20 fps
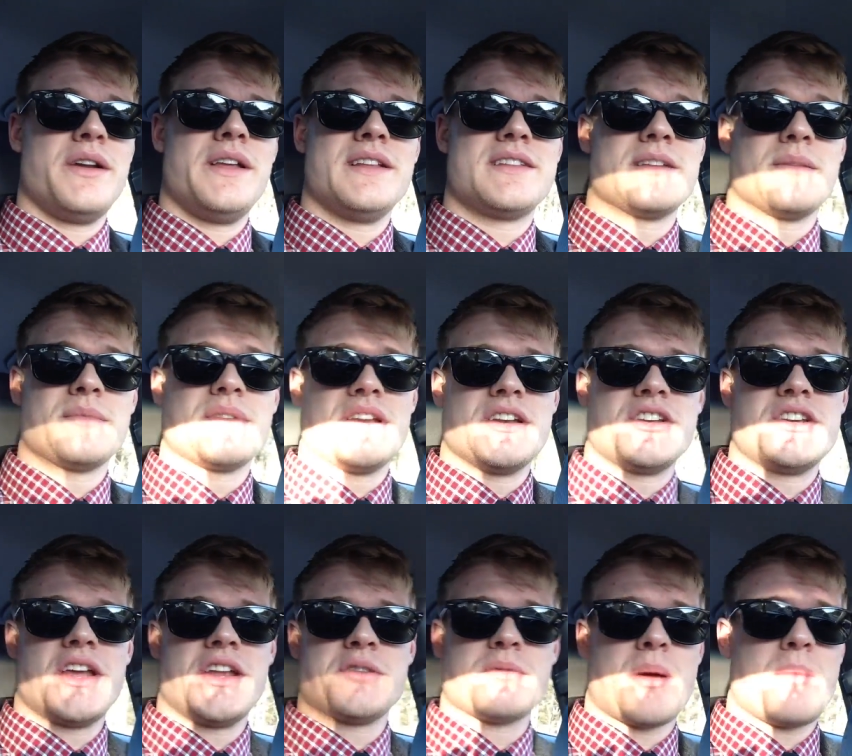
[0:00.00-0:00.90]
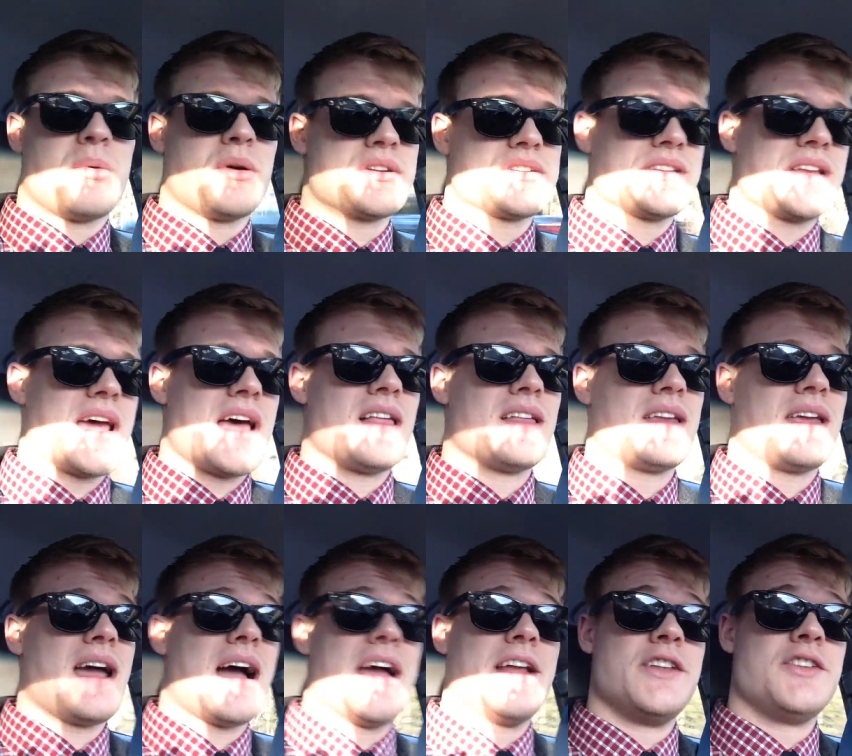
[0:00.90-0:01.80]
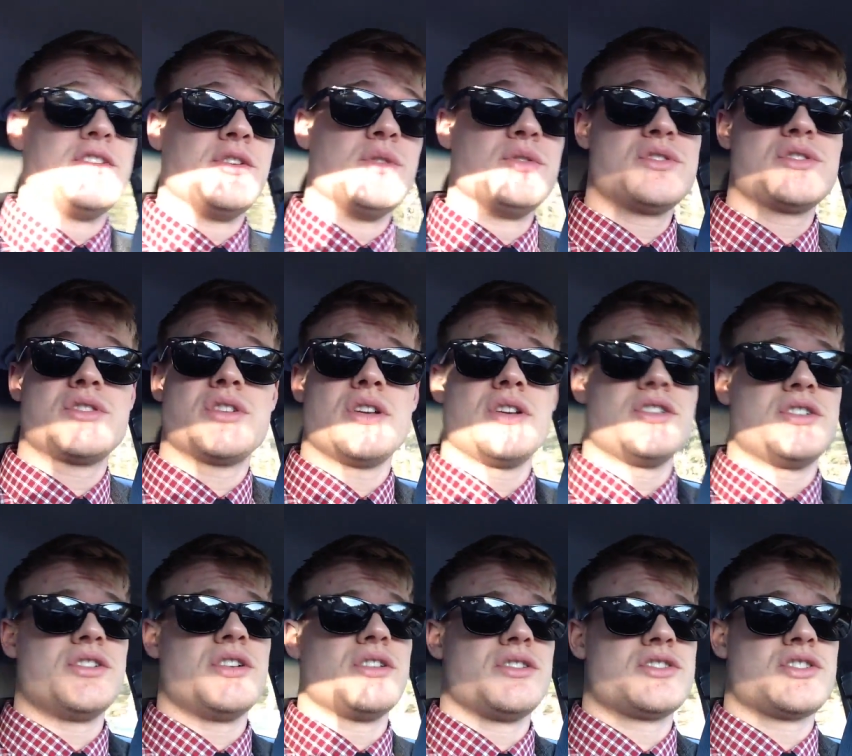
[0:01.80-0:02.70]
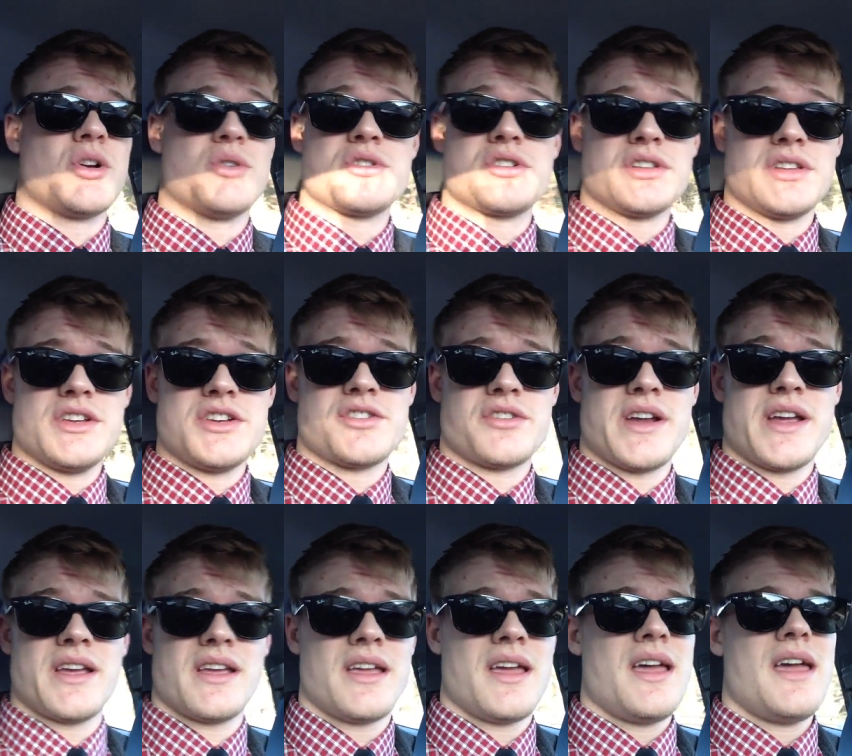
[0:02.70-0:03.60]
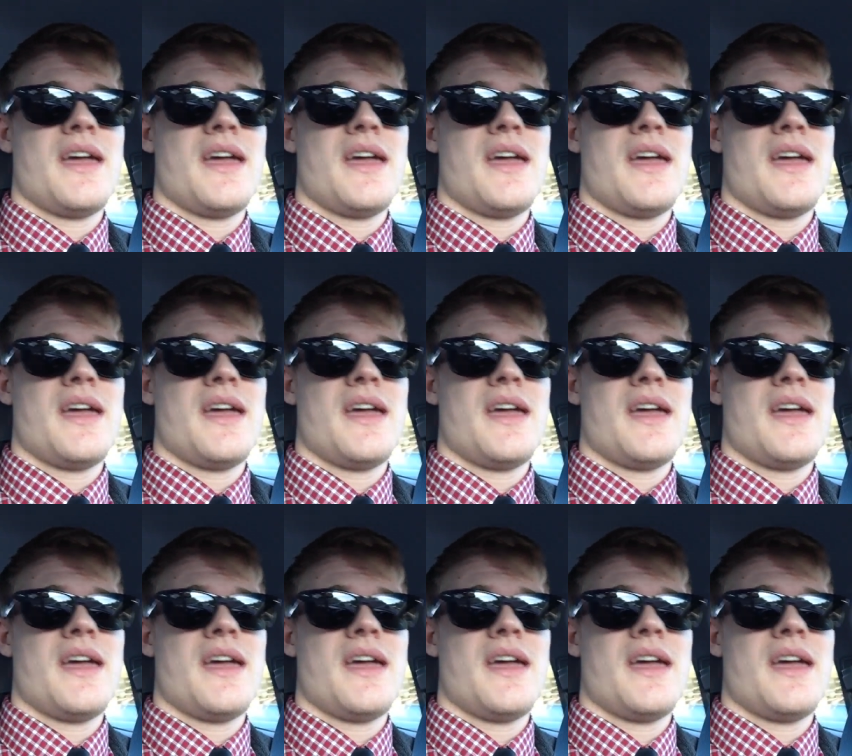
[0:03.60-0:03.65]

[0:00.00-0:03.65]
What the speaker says: something to change my personality. I do socially drink.